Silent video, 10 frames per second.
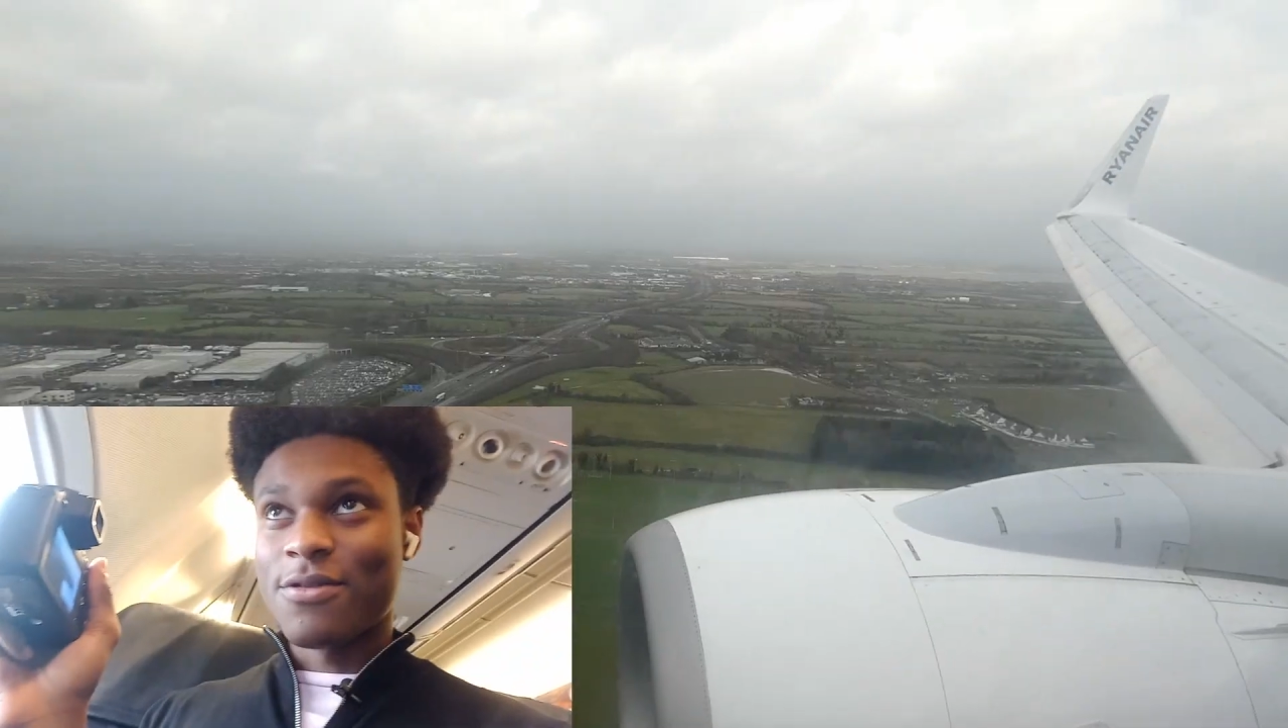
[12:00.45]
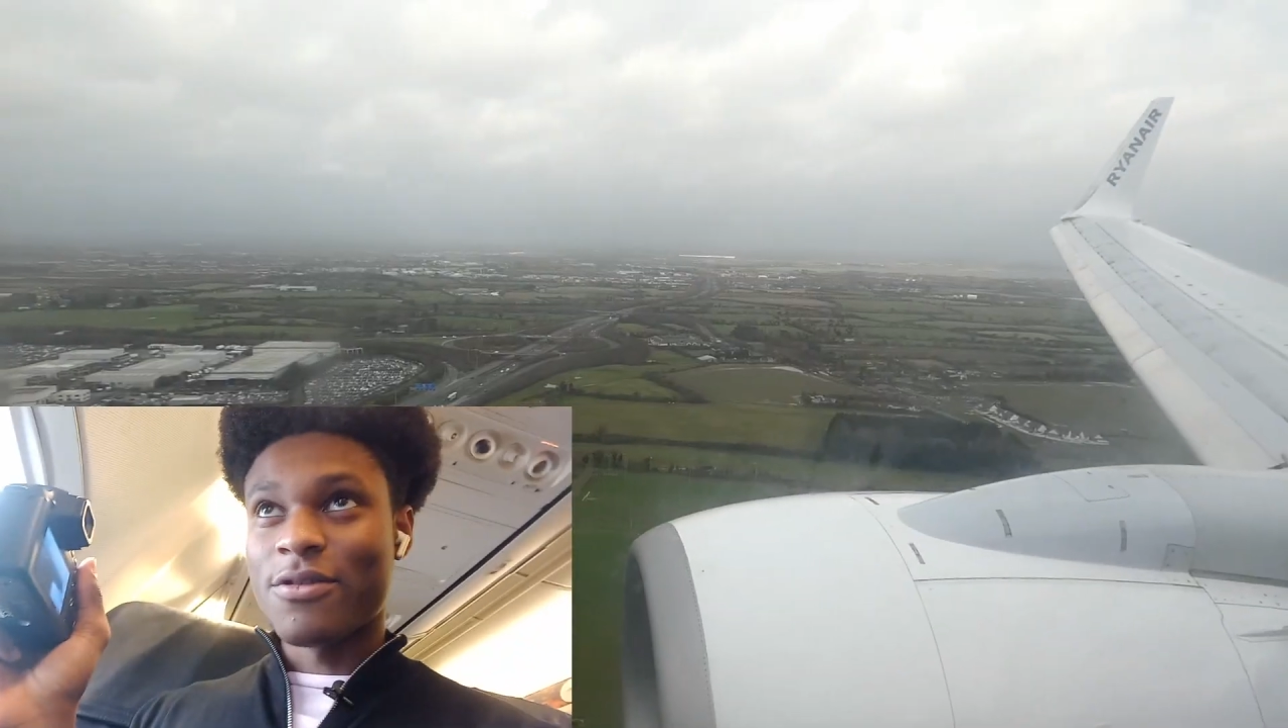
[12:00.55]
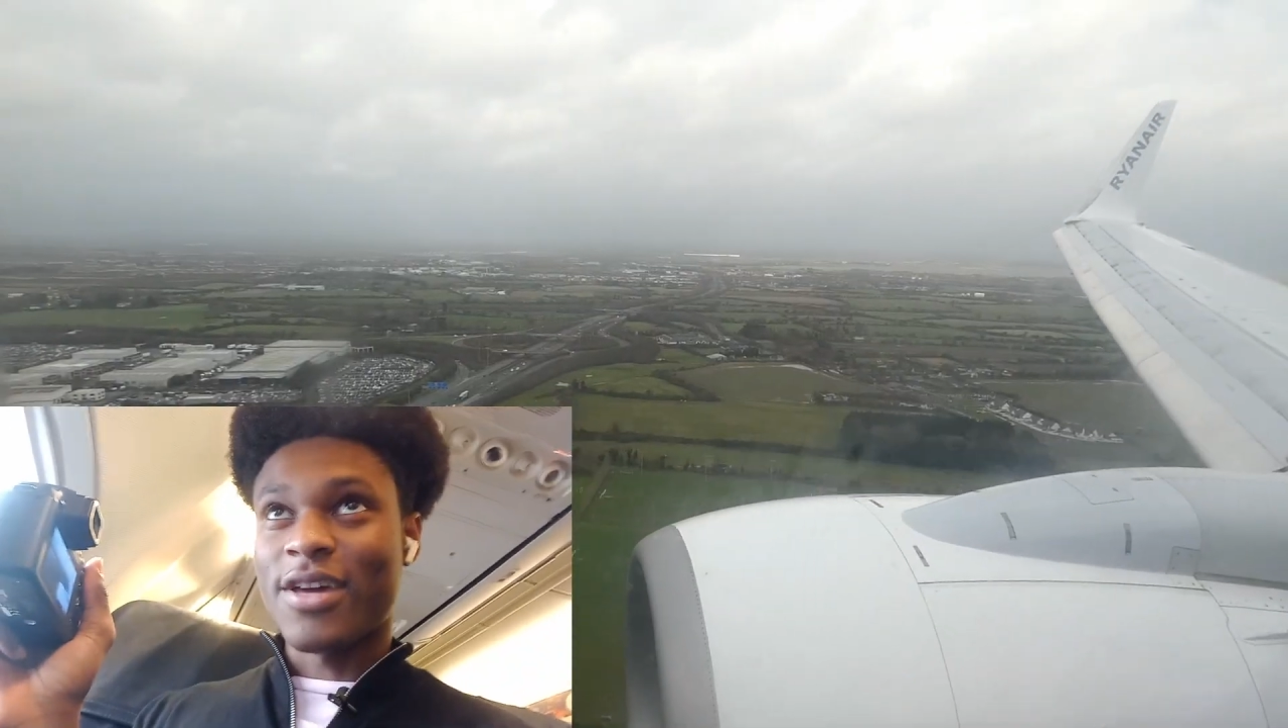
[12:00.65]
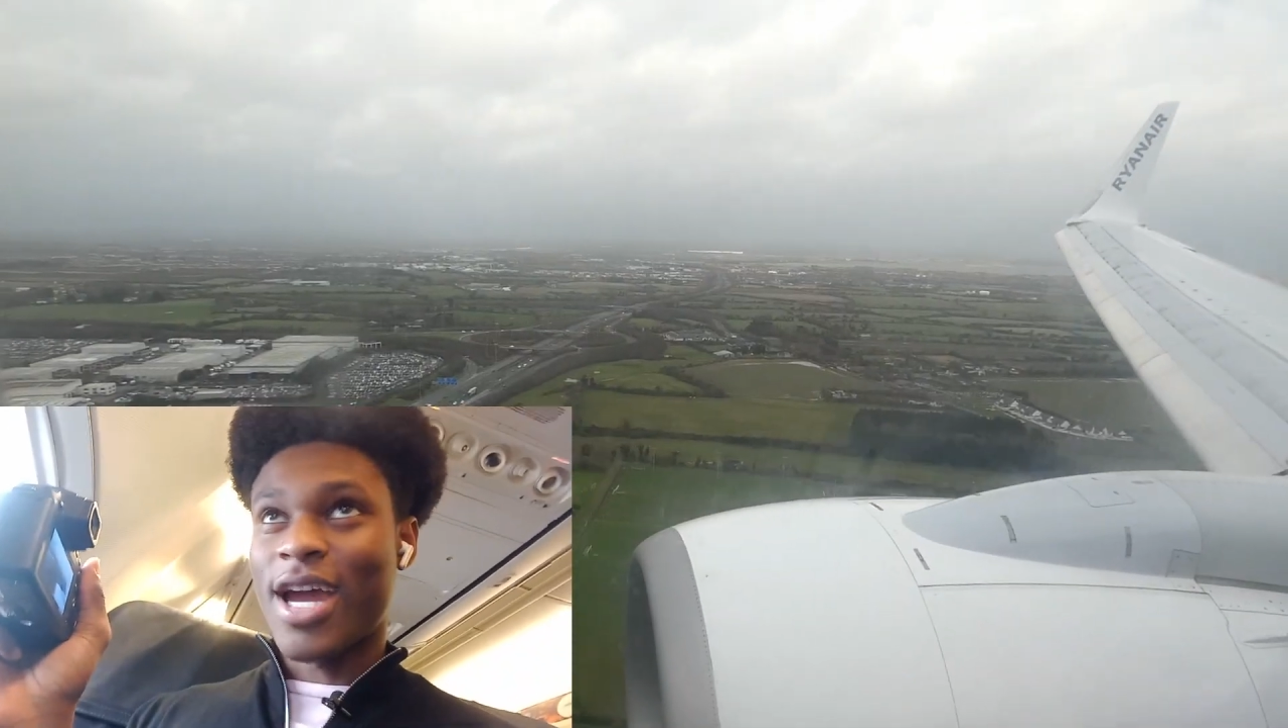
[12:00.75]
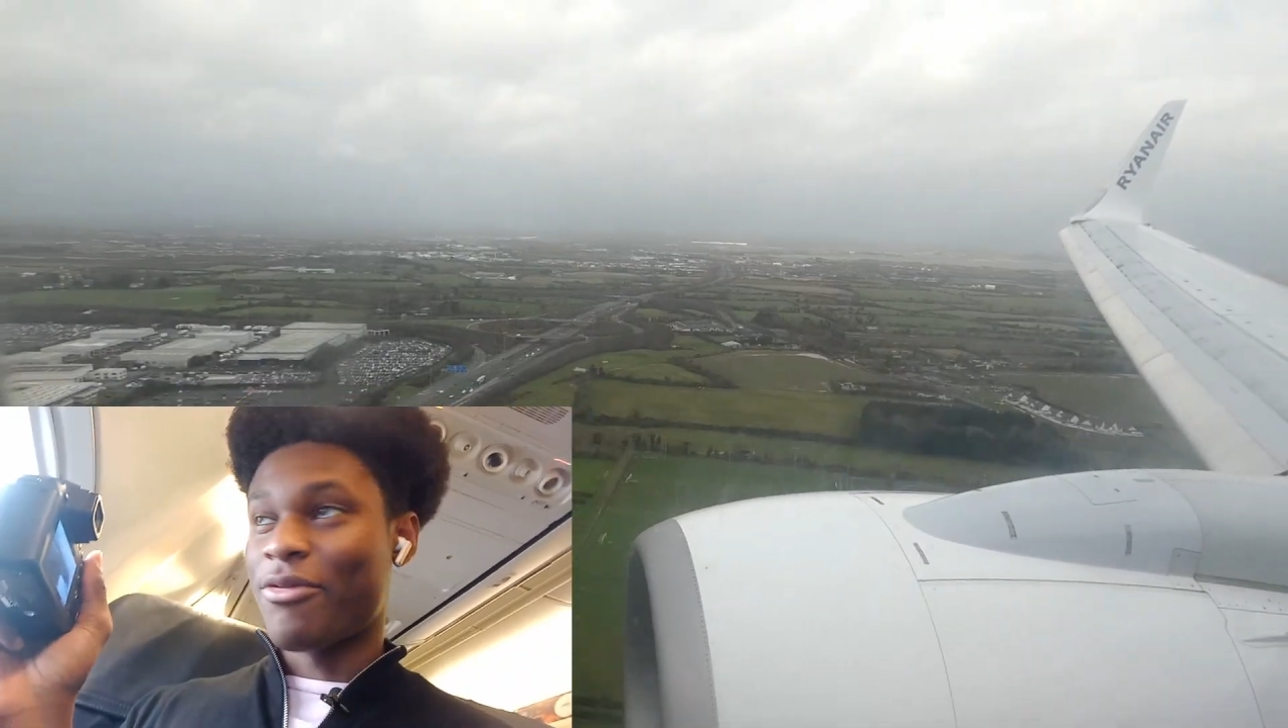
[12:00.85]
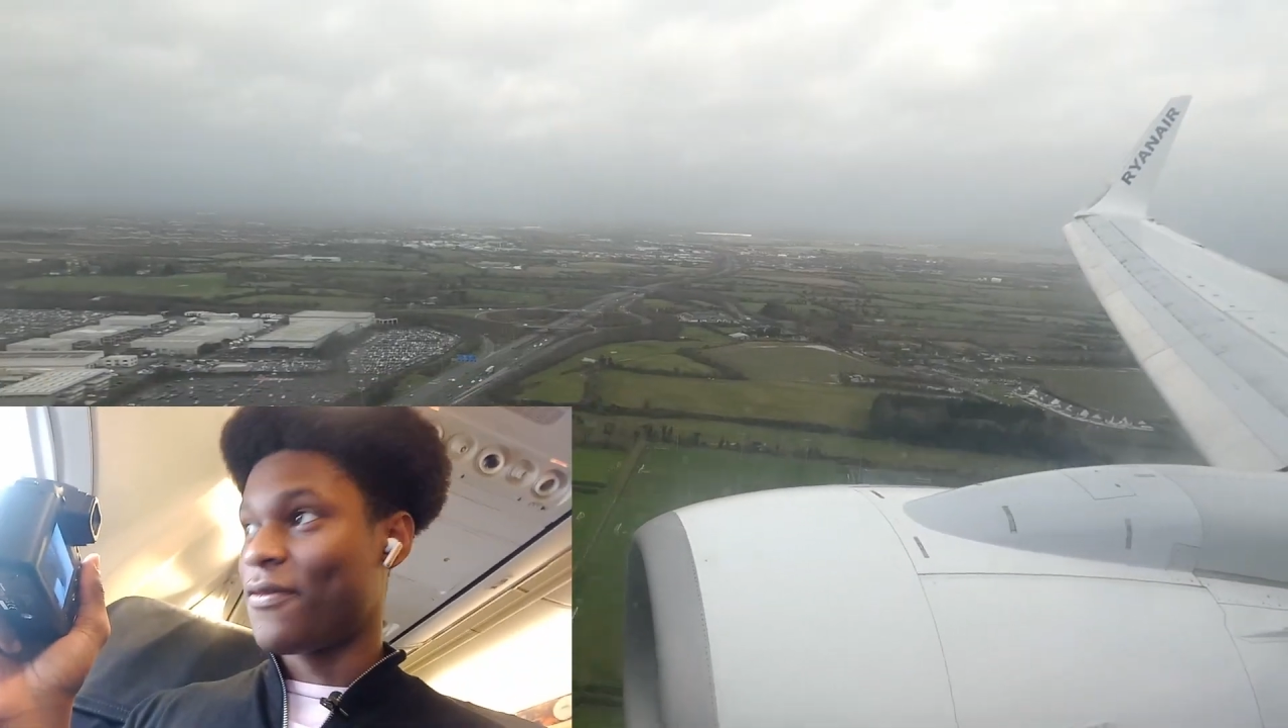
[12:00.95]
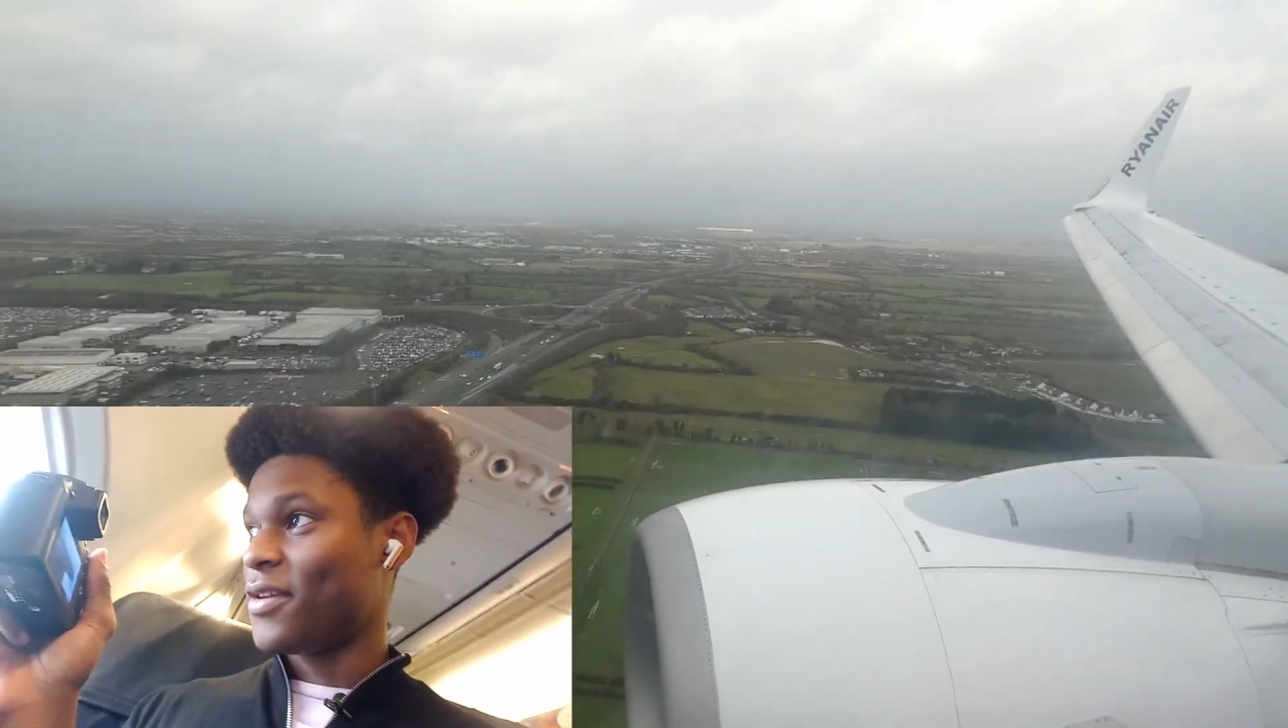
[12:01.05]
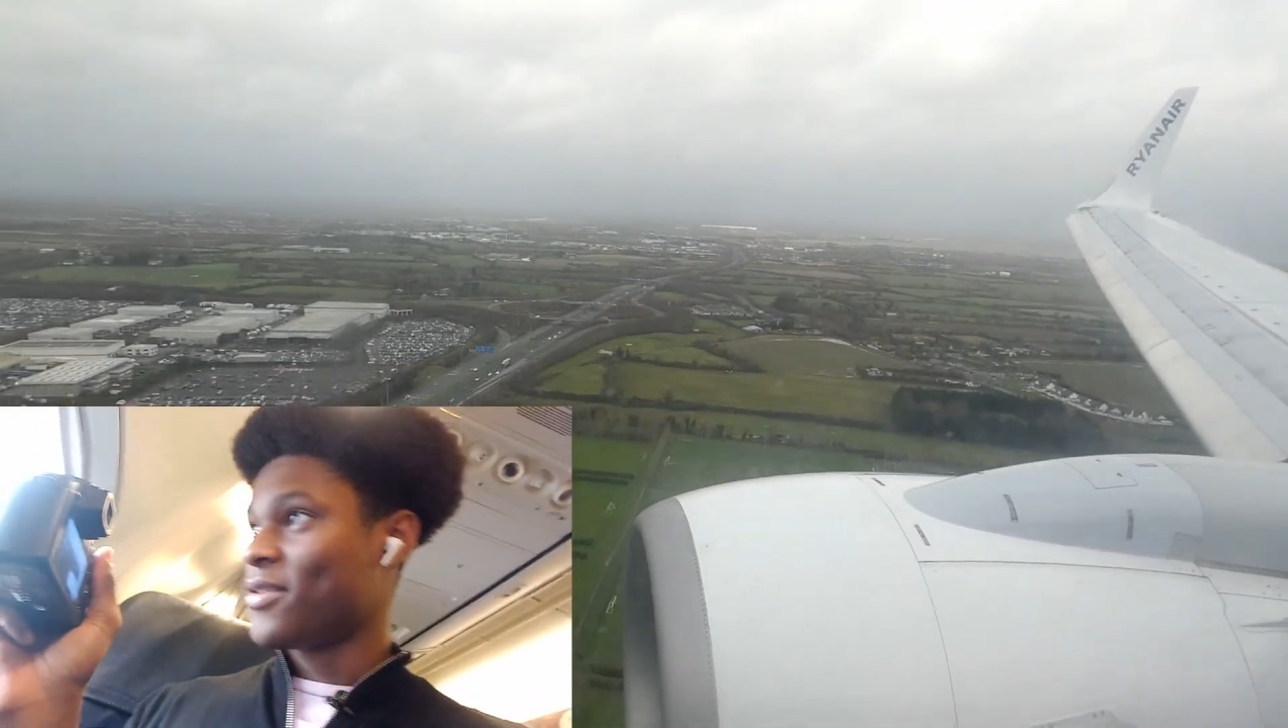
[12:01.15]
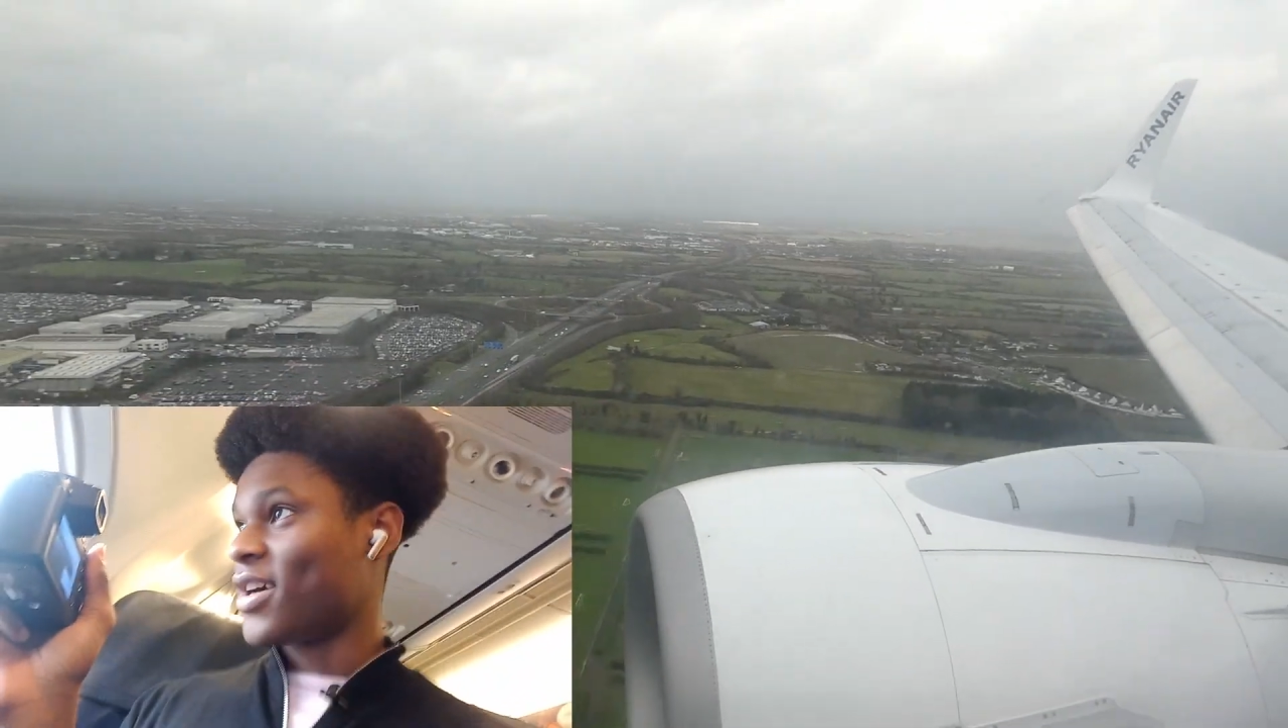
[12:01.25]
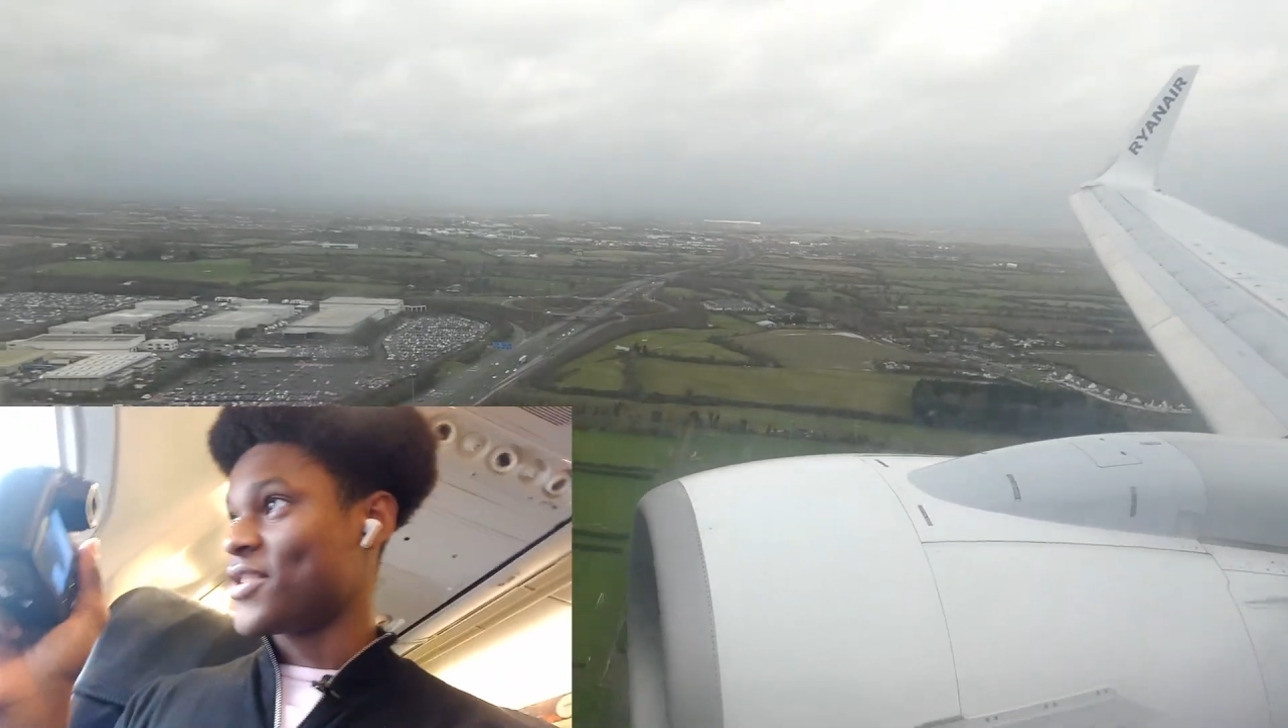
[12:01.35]
through the camera for
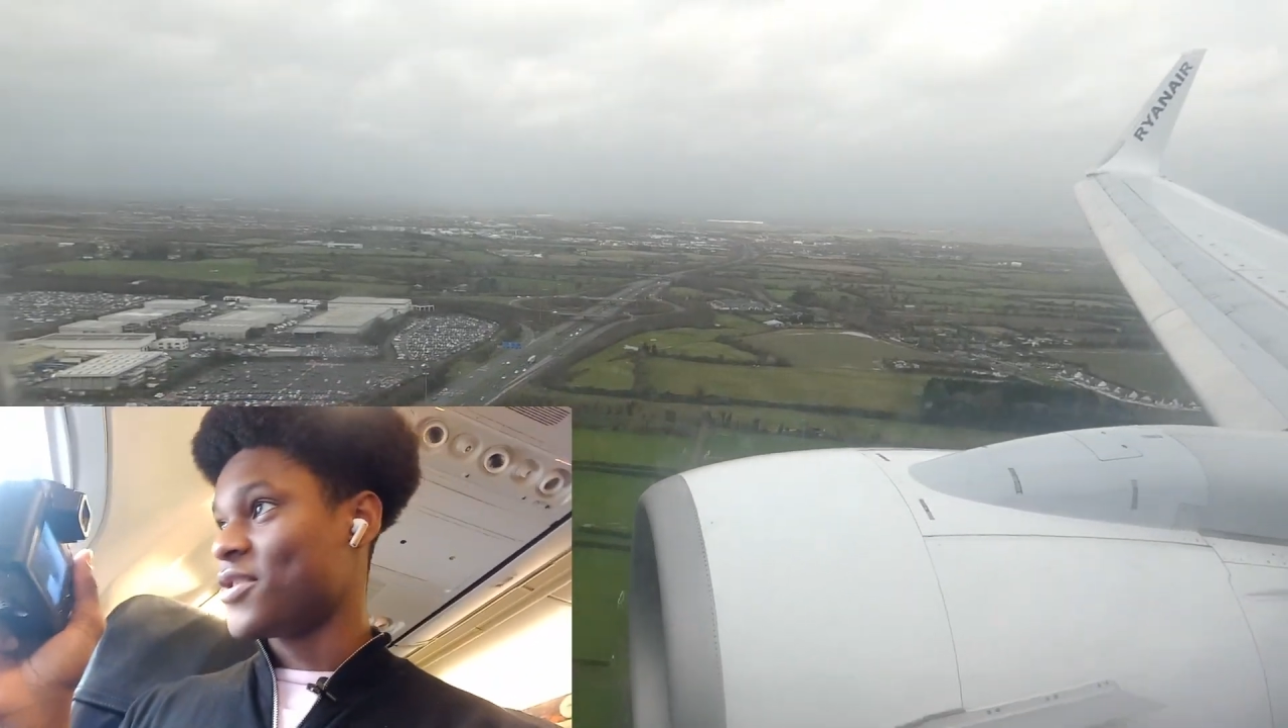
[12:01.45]
you guys,